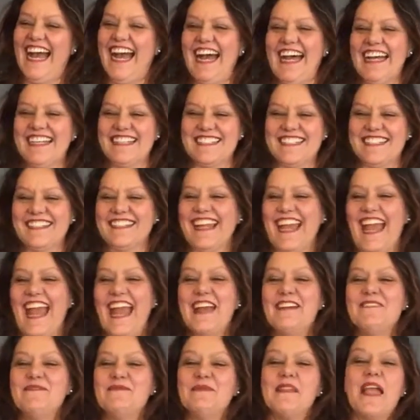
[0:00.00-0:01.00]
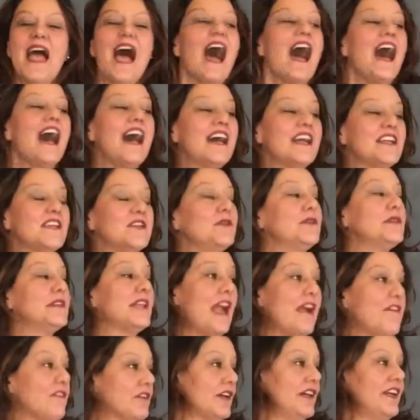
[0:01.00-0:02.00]
That's okay. You'll
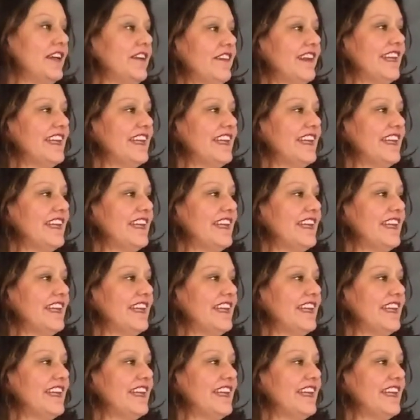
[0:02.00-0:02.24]
never hear